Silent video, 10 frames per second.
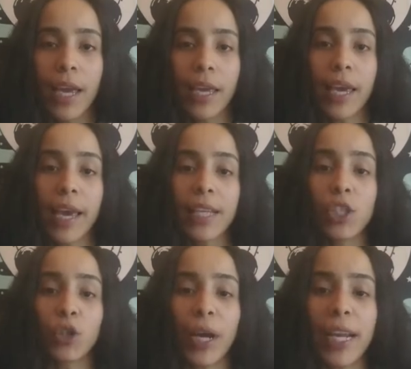Yeah,
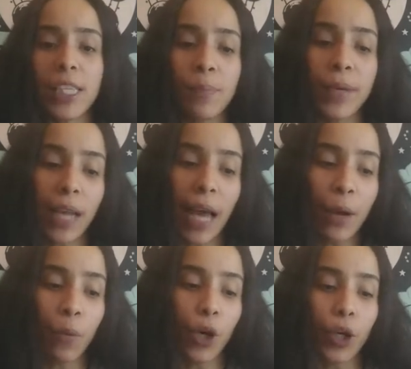it's draining to be a
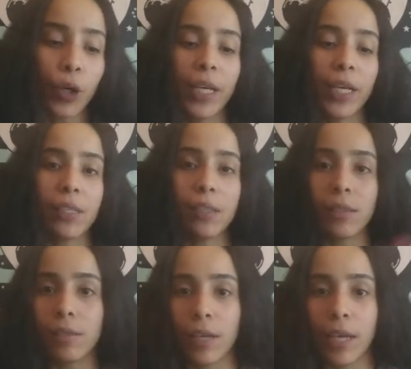light worker,
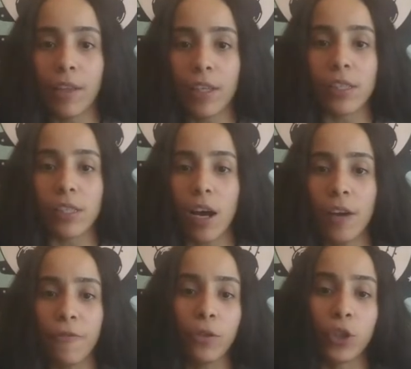because the
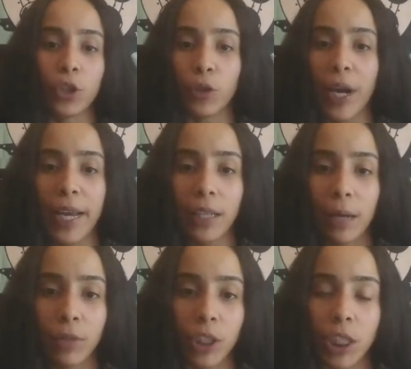sun feels drained,
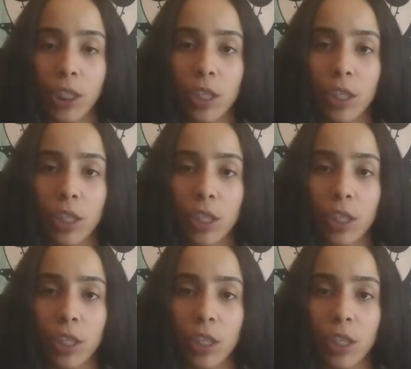I'm sure.